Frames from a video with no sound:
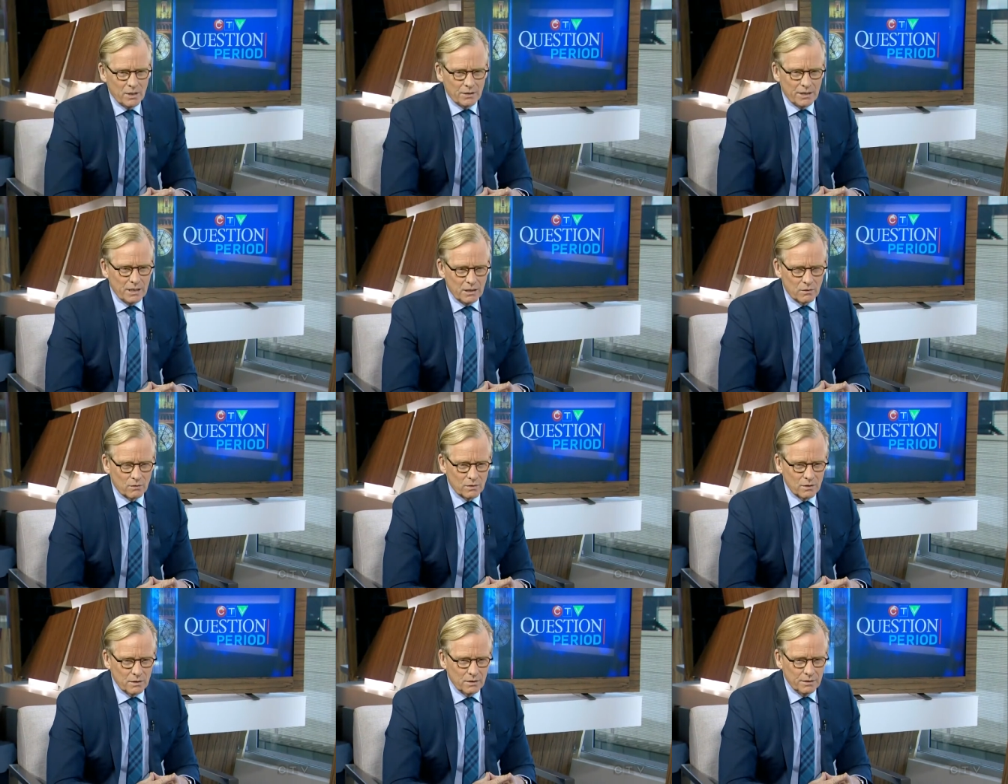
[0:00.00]
now,
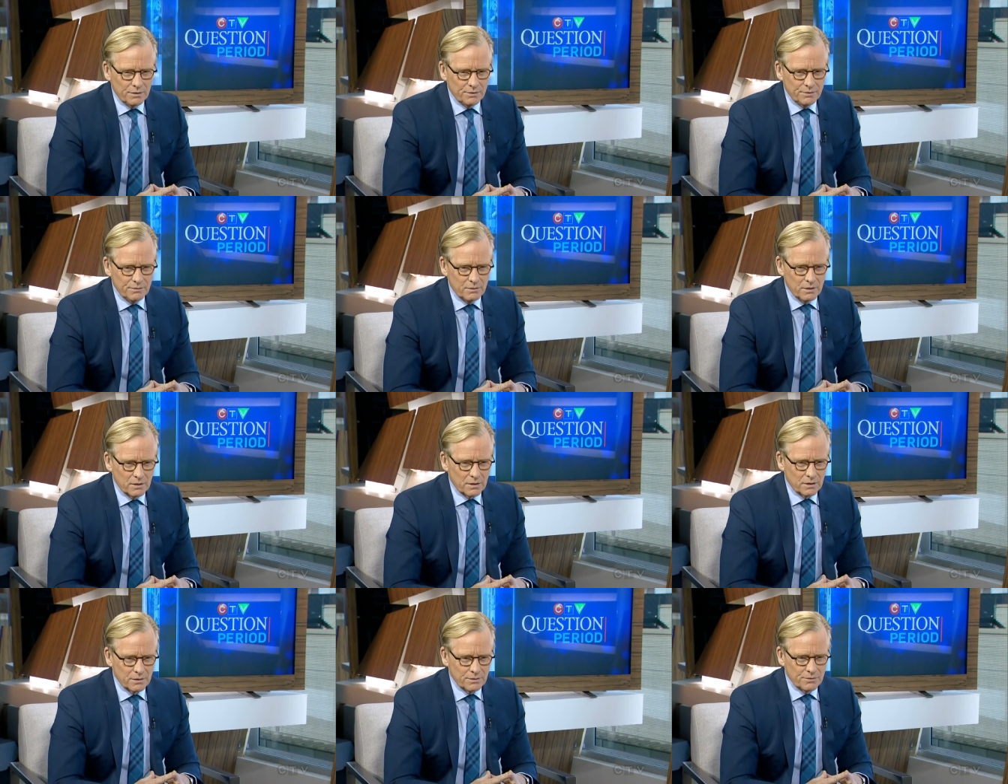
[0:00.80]

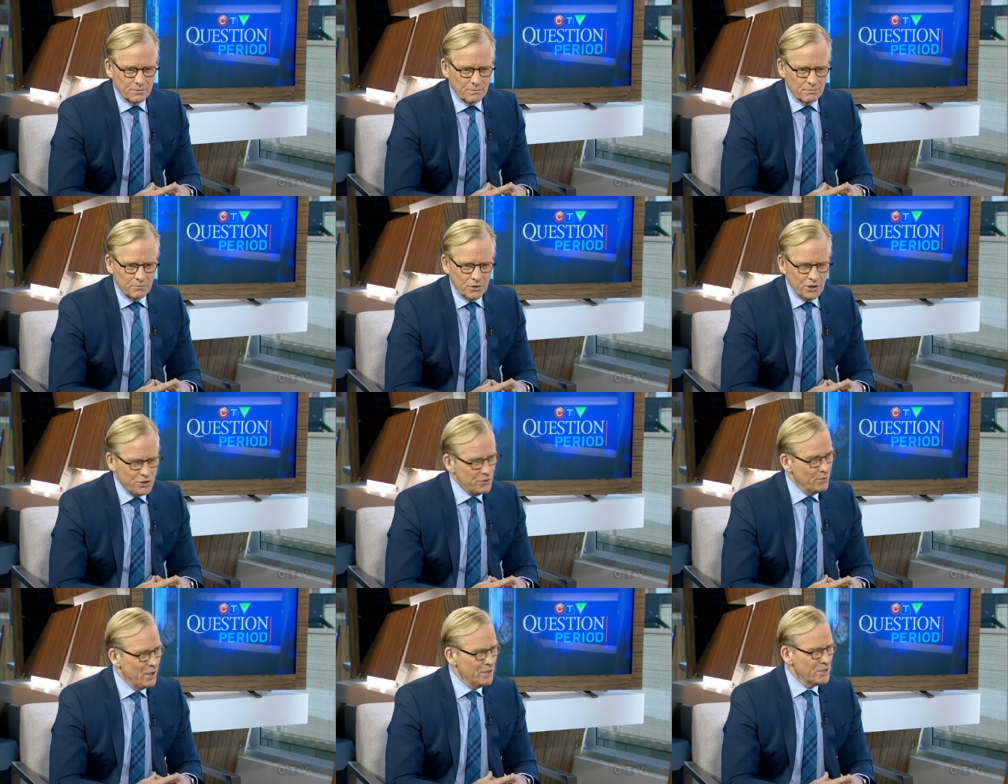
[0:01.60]
did
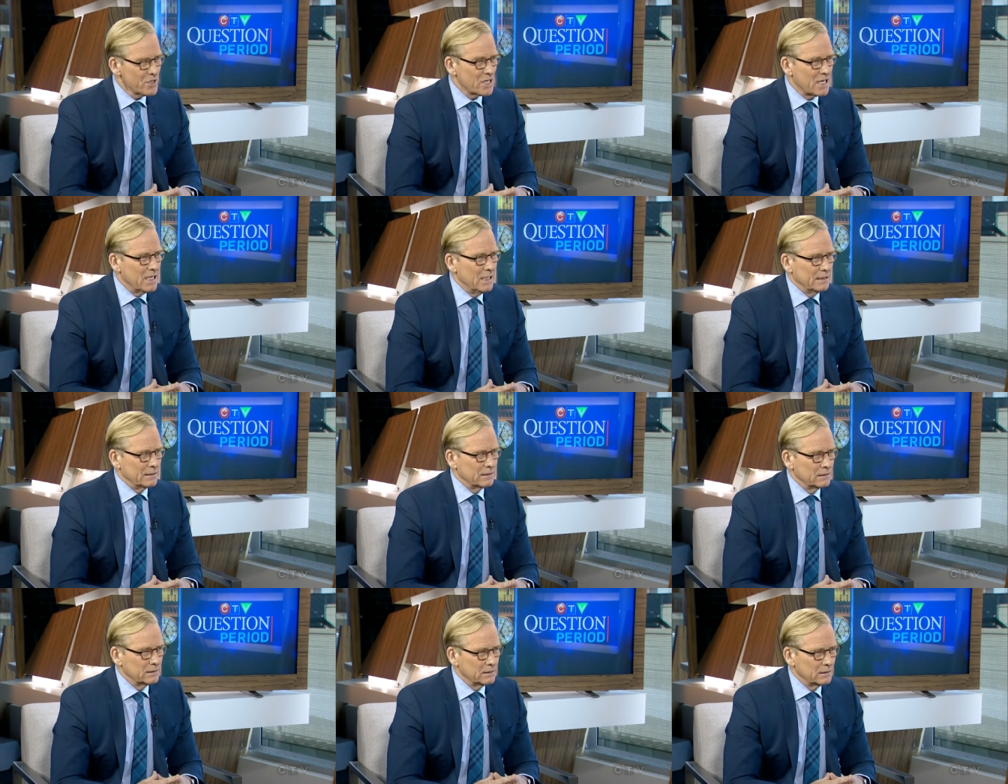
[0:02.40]
you undercut
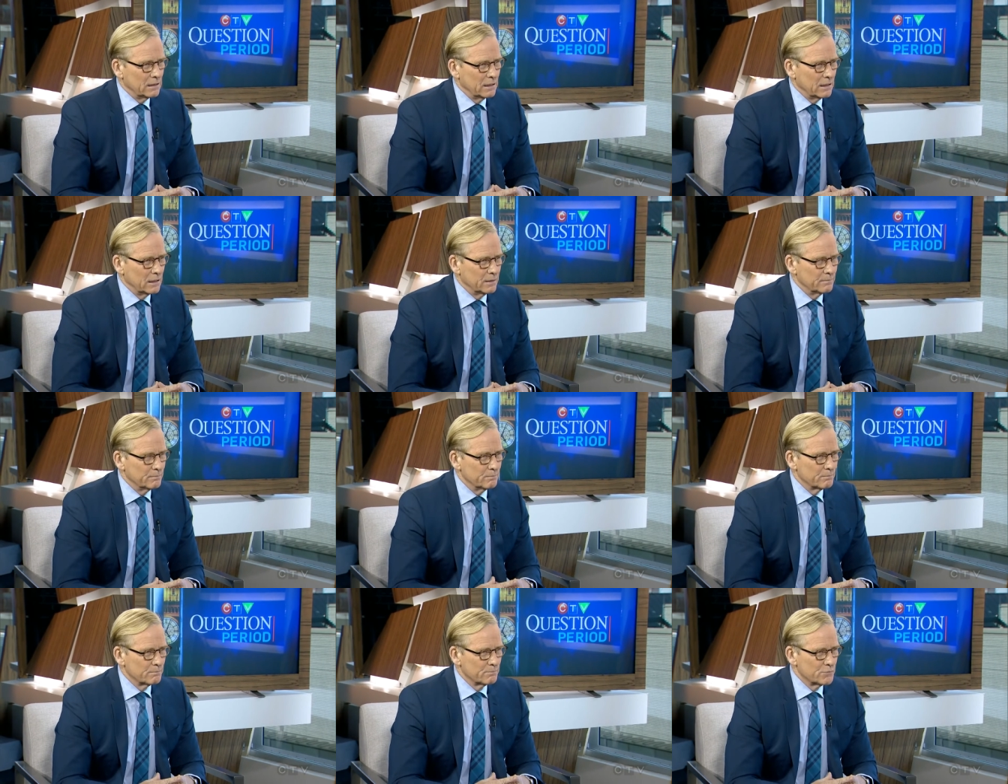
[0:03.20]

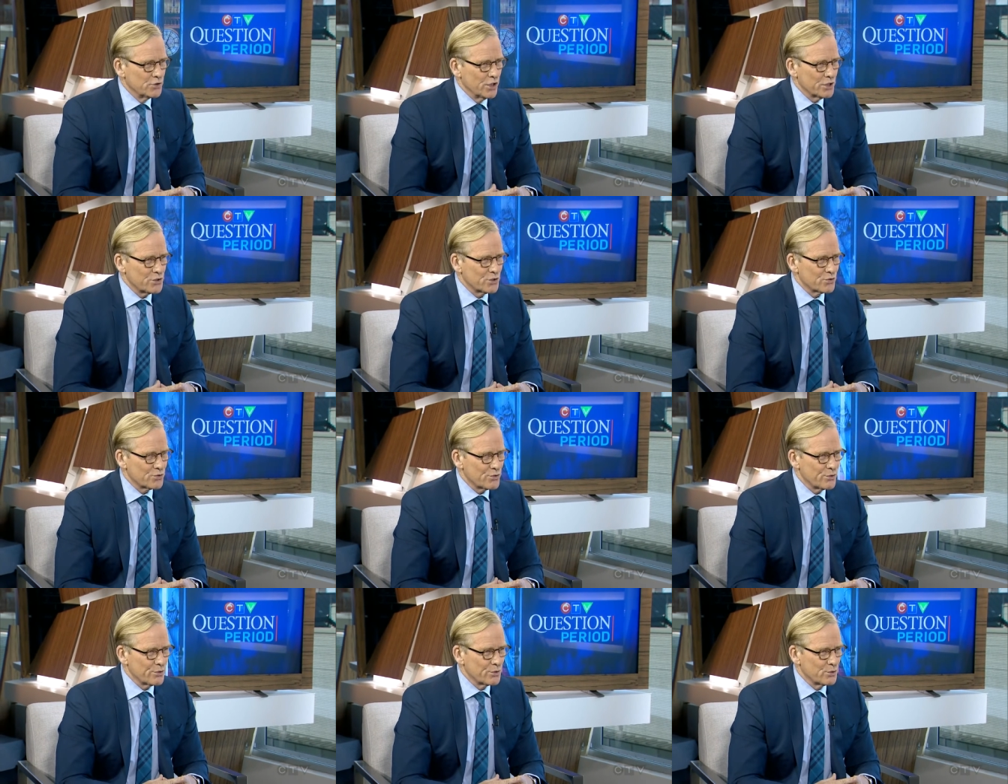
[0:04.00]
um, Justin
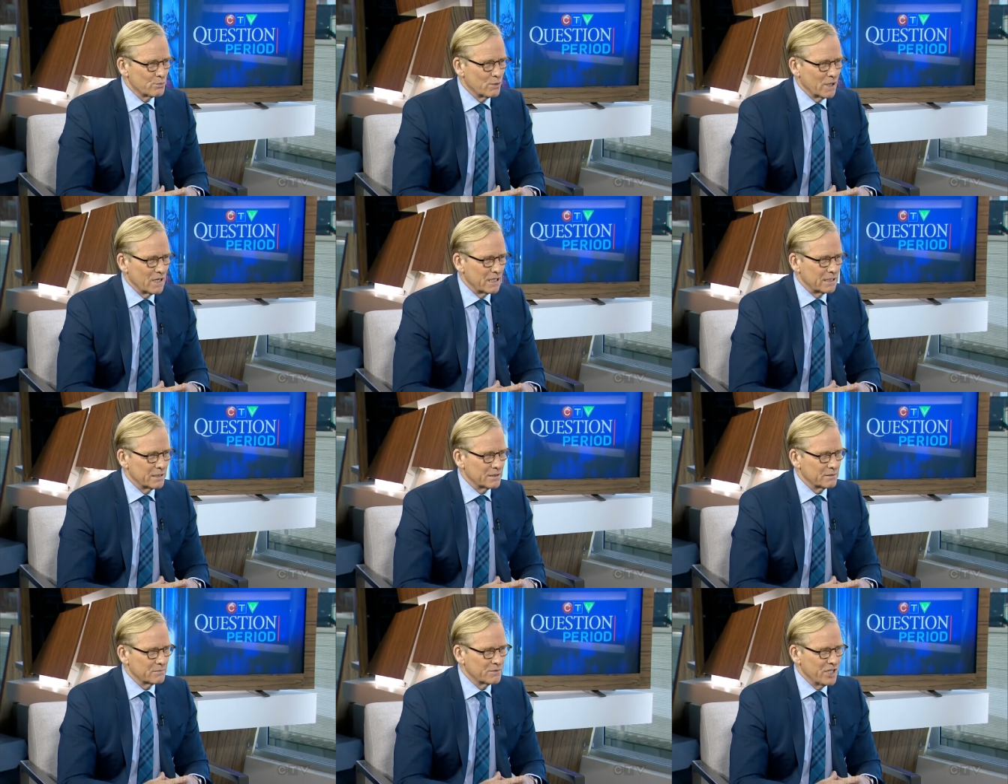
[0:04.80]
Trudeau
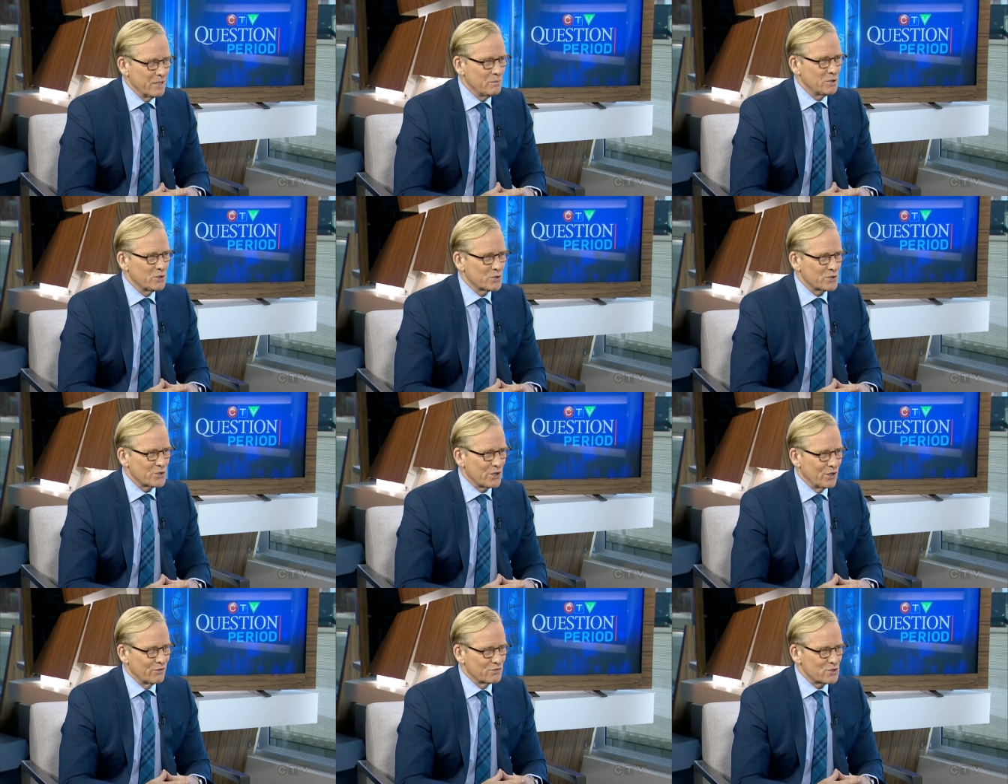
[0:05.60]
by naming yourself